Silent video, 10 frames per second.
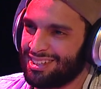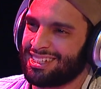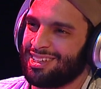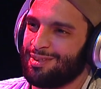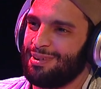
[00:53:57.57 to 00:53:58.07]
it's
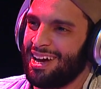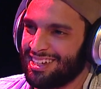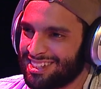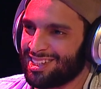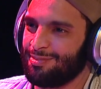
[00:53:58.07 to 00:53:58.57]
a little bad,
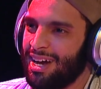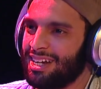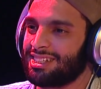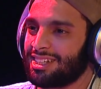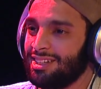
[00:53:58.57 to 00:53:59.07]
it's a little bad.
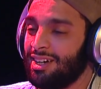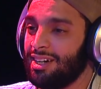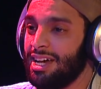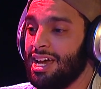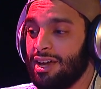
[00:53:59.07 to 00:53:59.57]
It's like,
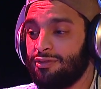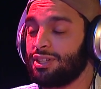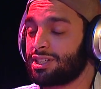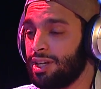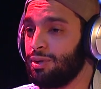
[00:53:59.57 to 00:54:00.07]
no, if
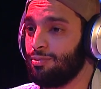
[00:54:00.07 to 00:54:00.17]
it's going to be